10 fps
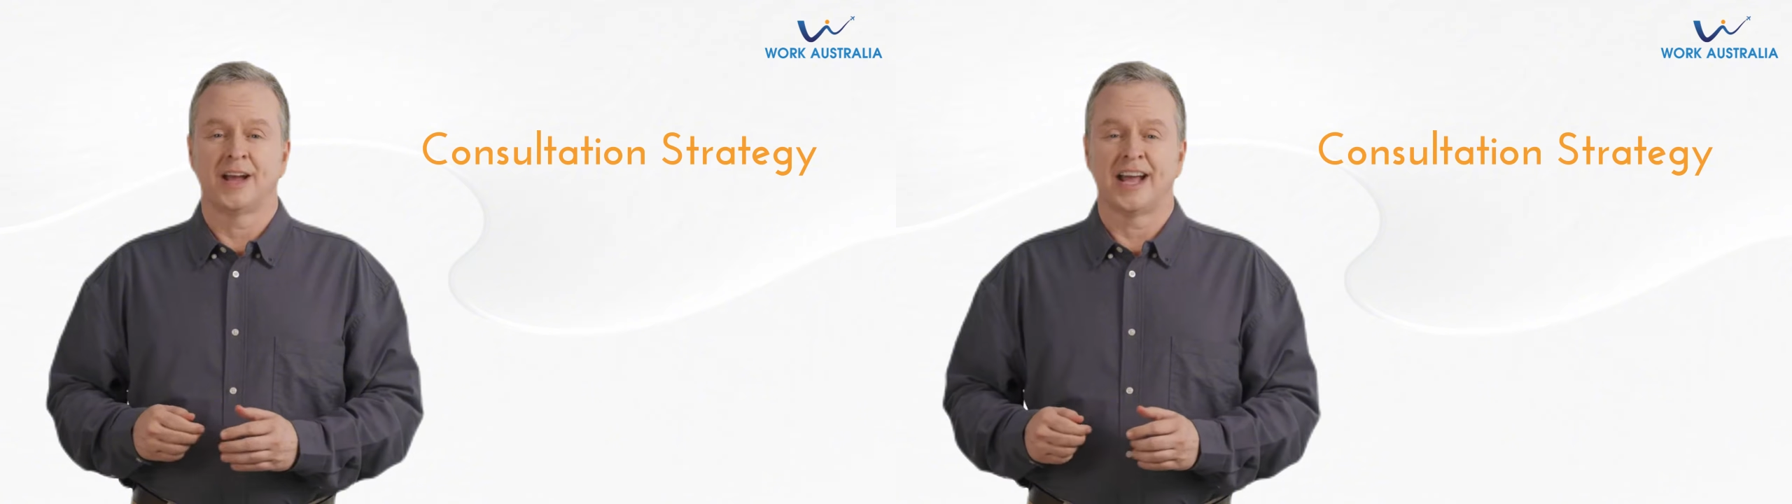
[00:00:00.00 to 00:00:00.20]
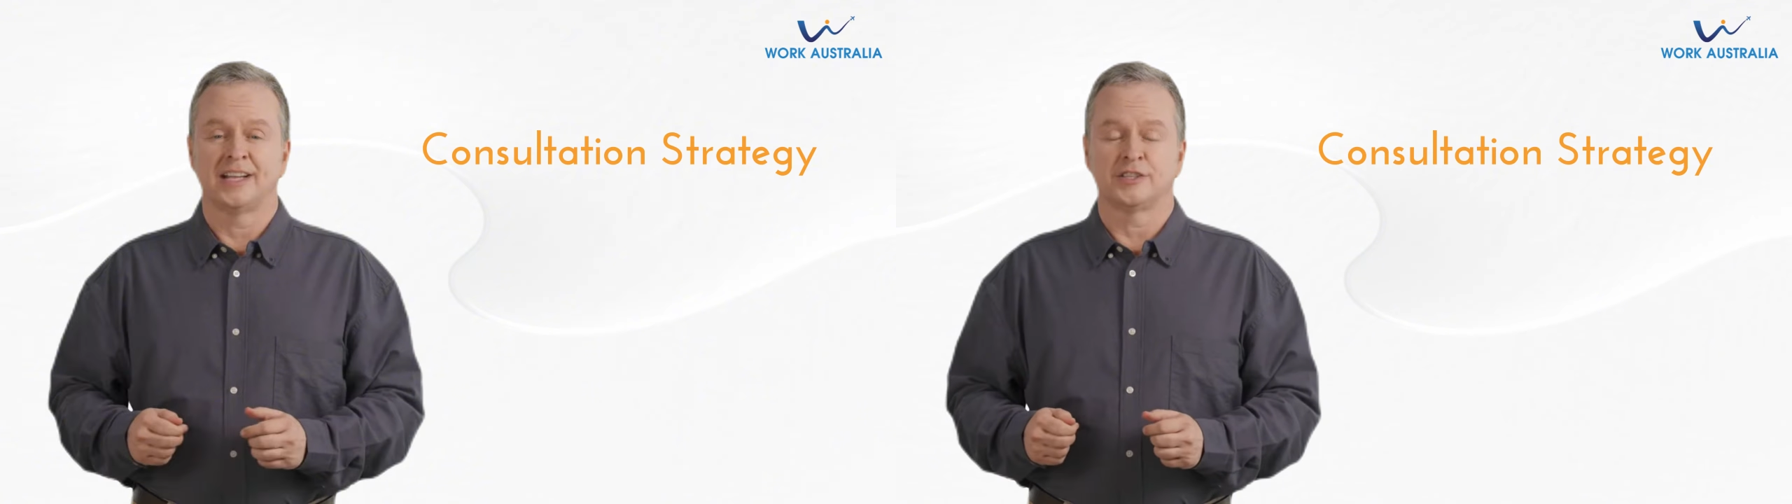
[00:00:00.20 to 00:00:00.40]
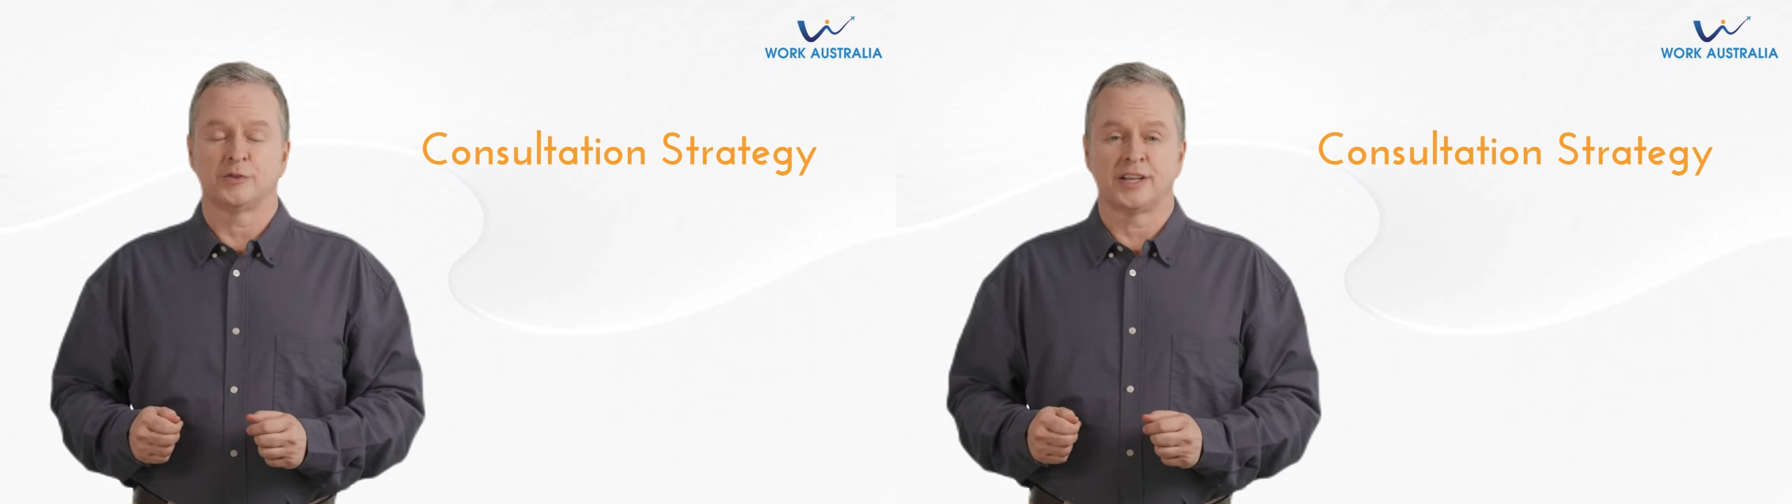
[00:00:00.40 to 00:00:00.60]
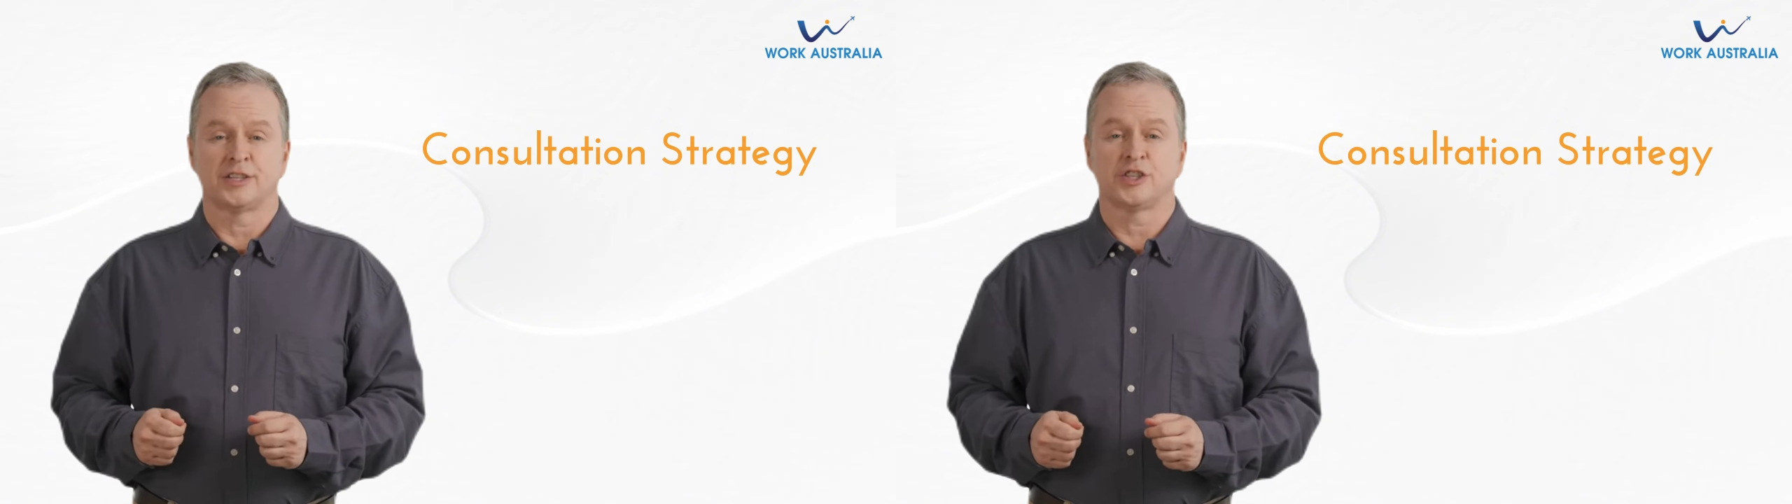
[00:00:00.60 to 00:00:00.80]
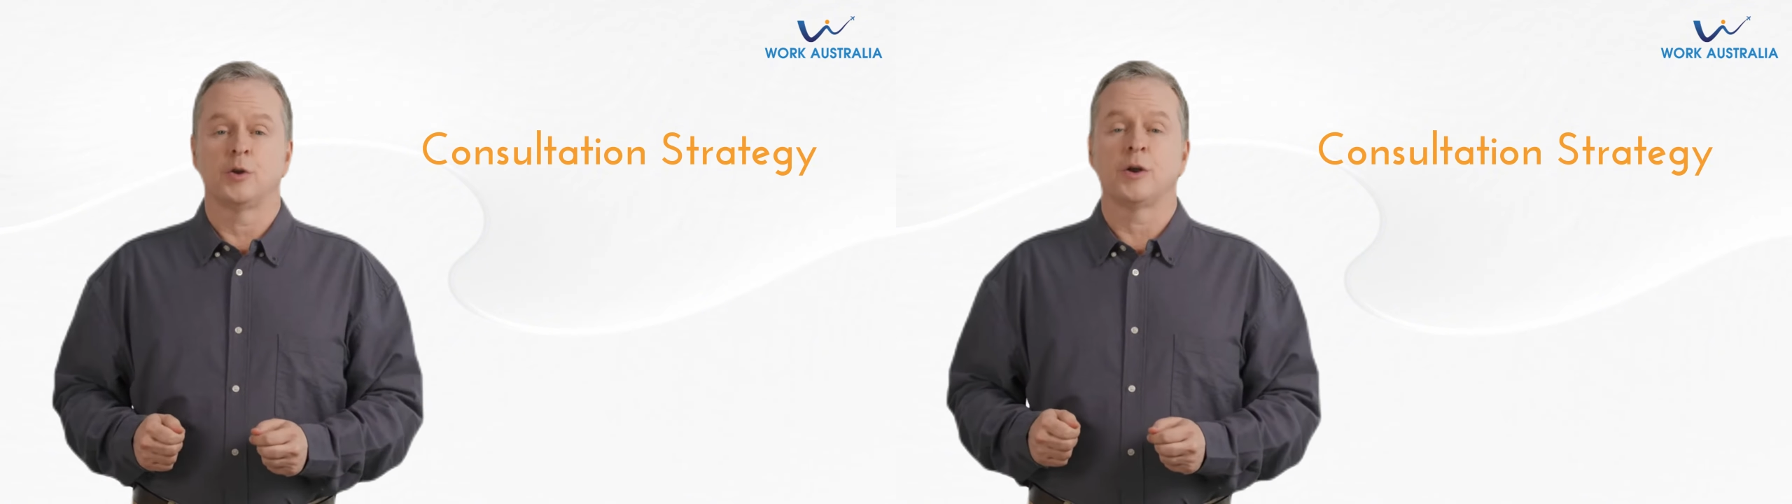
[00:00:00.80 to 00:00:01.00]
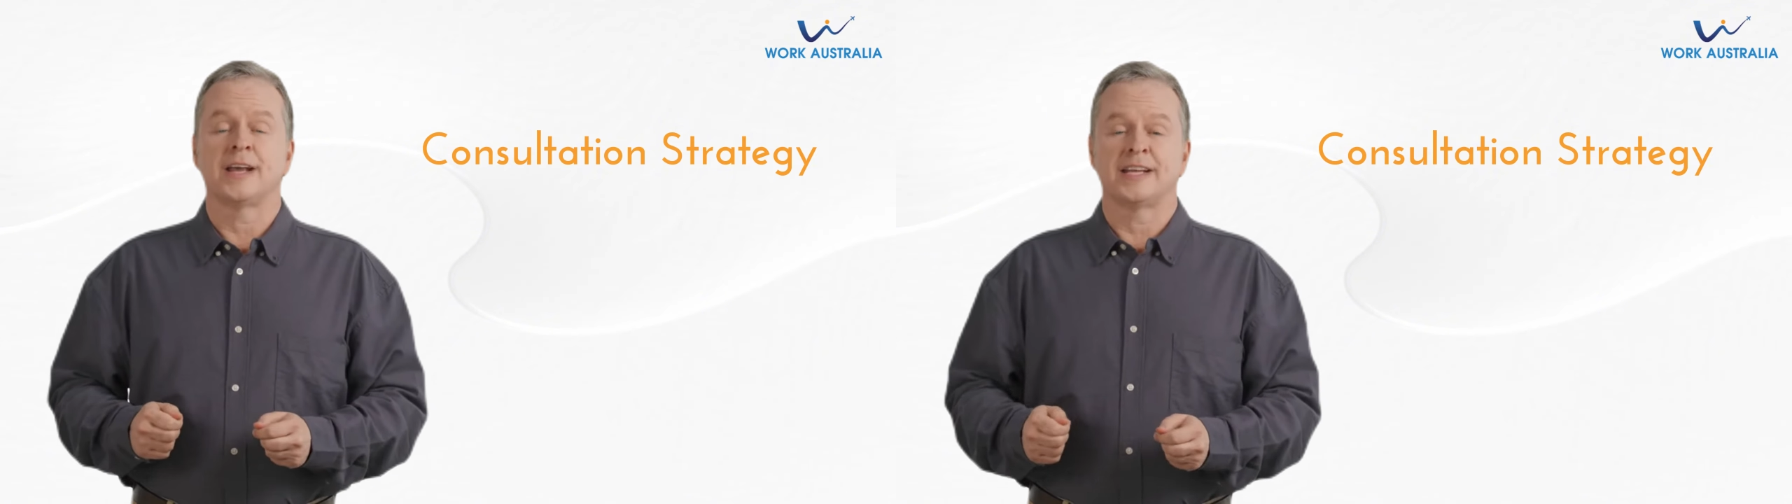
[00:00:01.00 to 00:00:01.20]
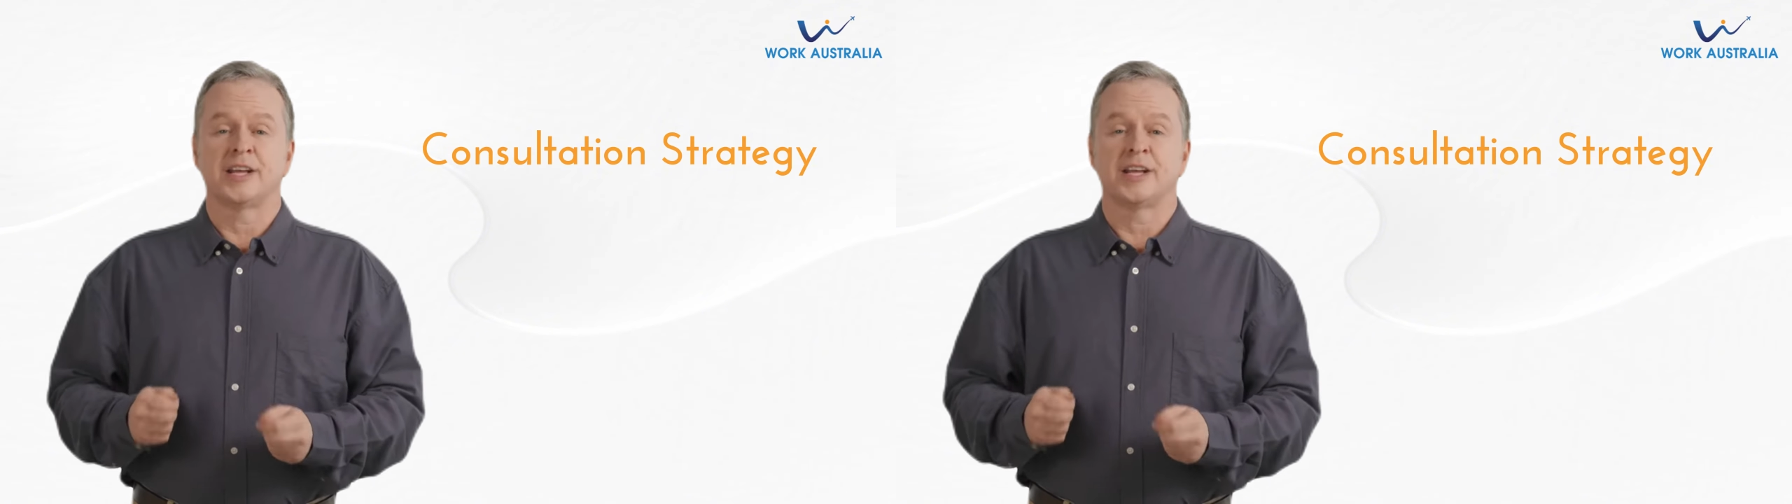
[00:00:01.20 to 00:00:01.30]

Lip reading: plan to ensure that